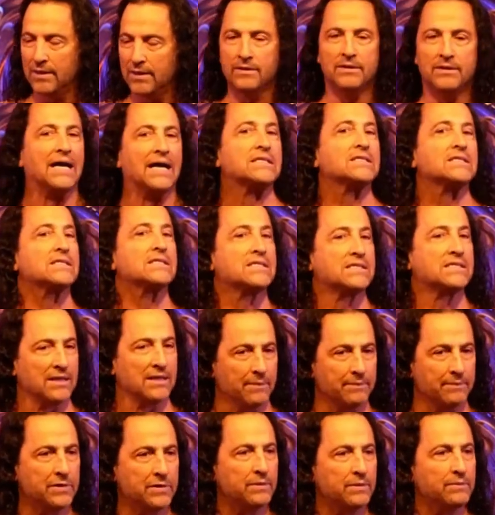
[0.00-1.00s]
that's a
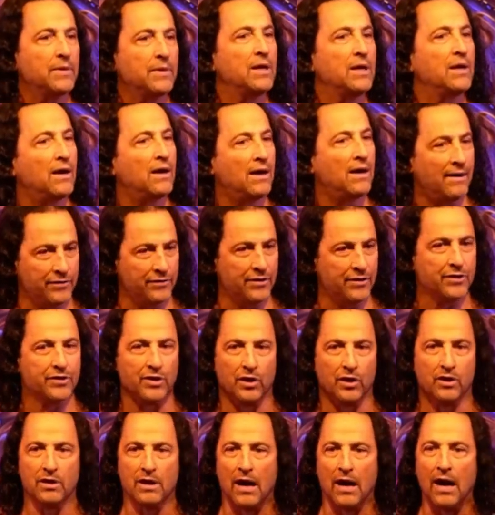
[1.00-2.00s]
symptom of the
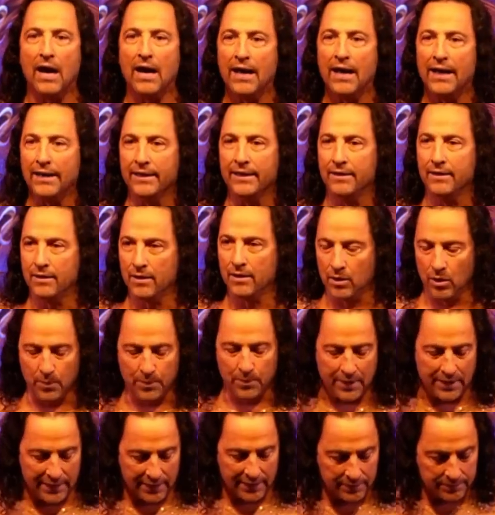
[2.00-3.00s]
third eye
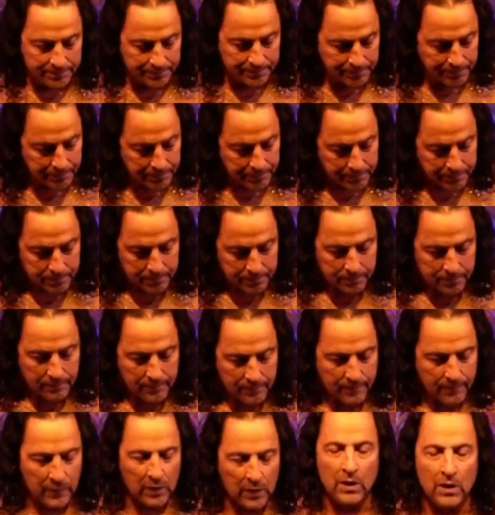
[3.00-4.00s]
opening.
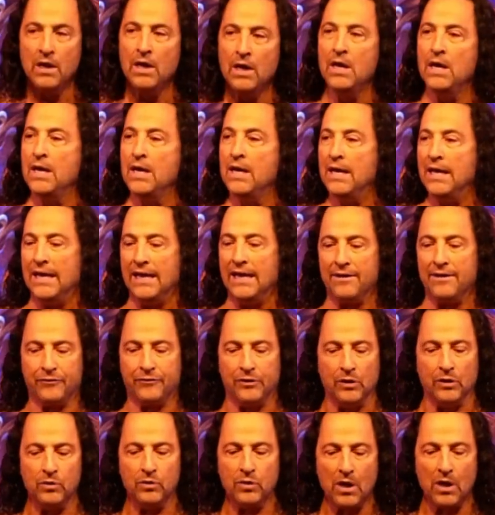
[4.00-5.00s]
If
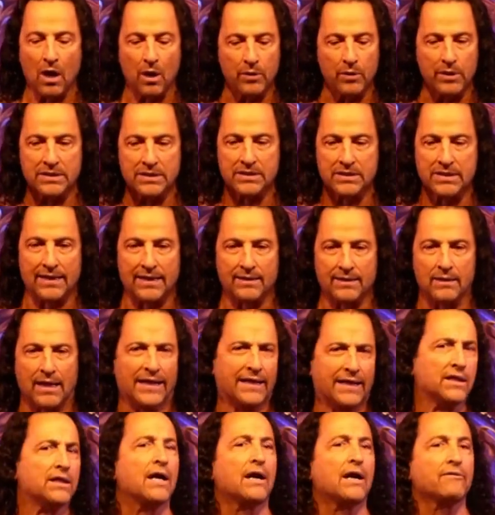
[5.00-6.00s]
you notice that,
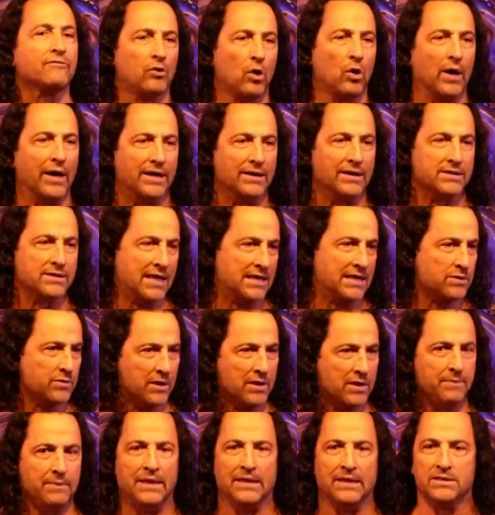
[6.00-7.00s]
like clairvoyance, that's what
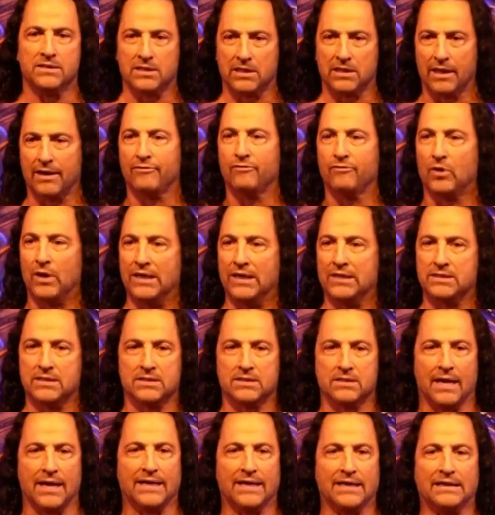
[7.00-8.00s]
it means. Clairvoyance is
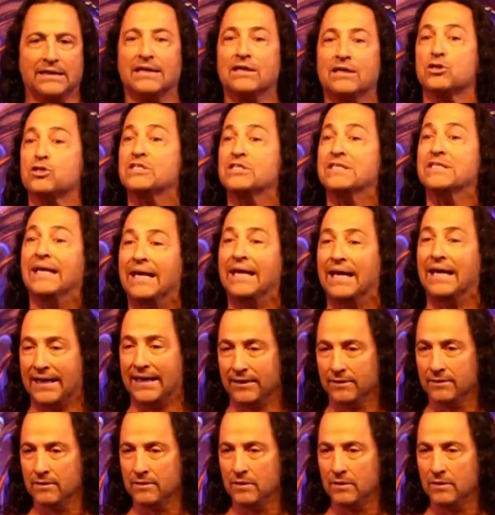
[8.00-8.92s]
like clear seeing.